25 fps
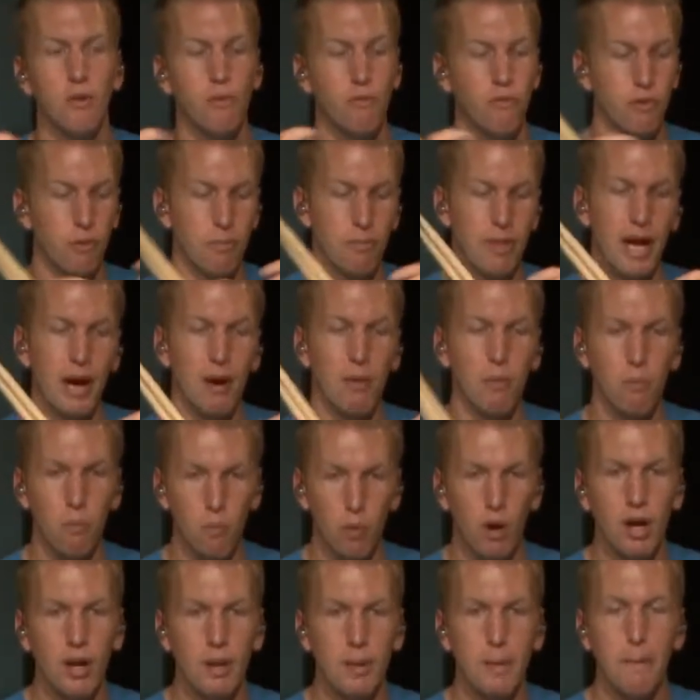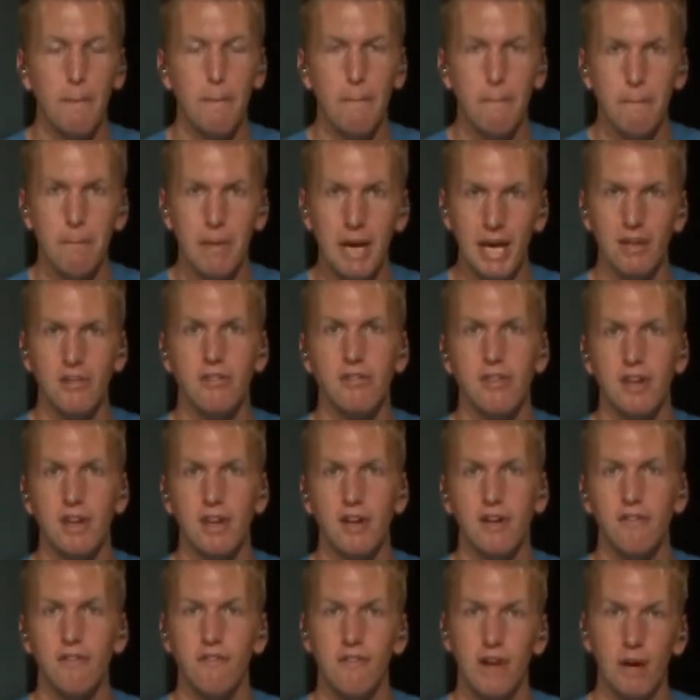from that one
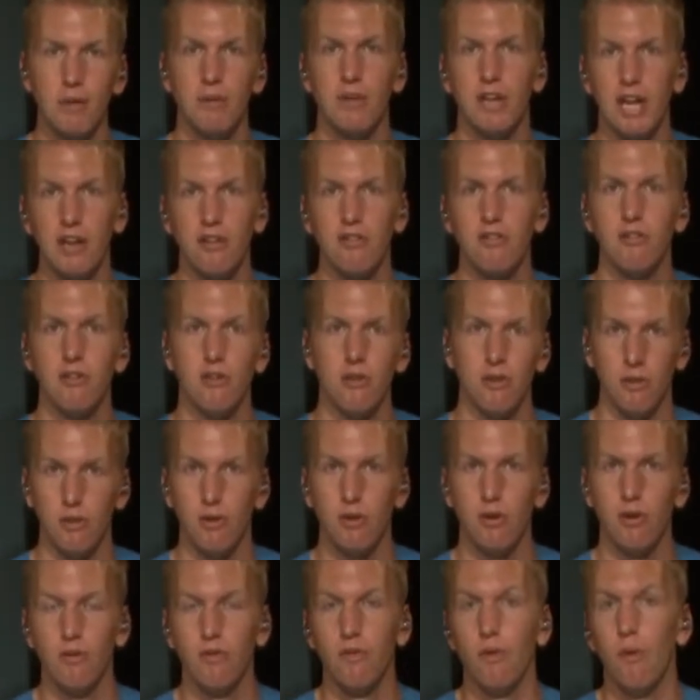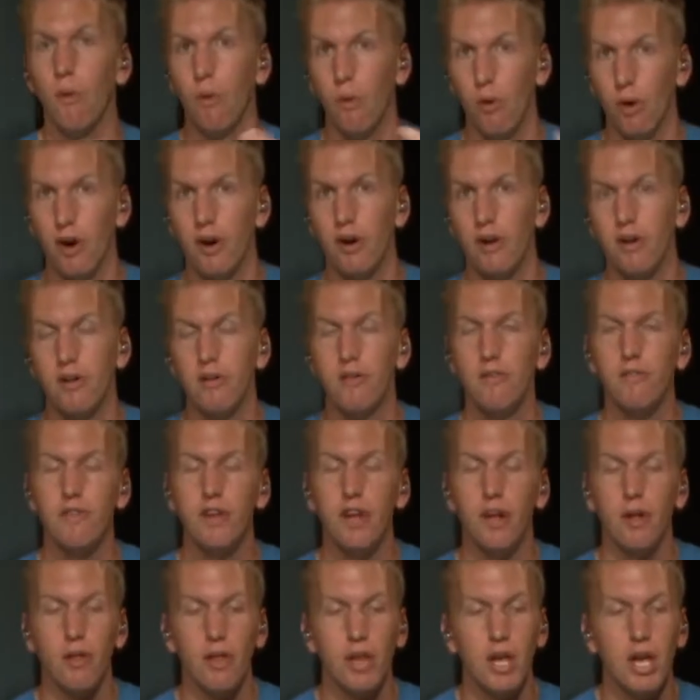basic foundational groove or
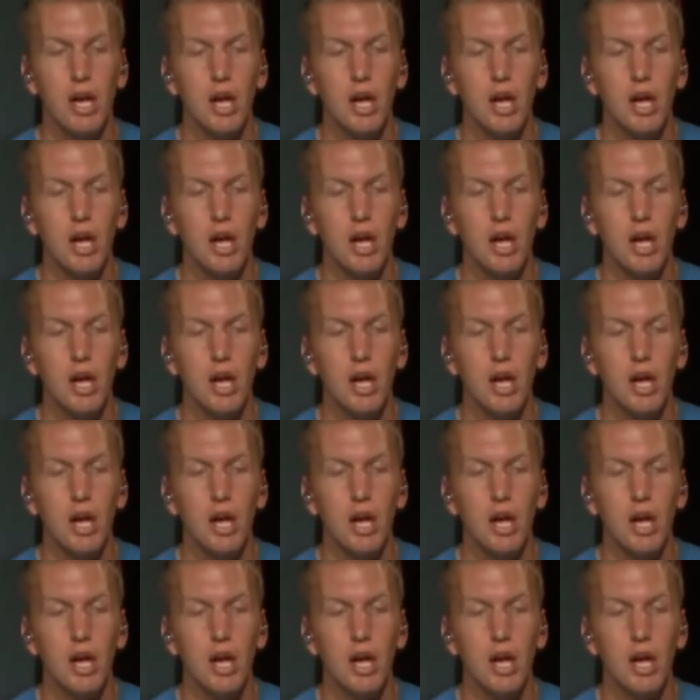fill.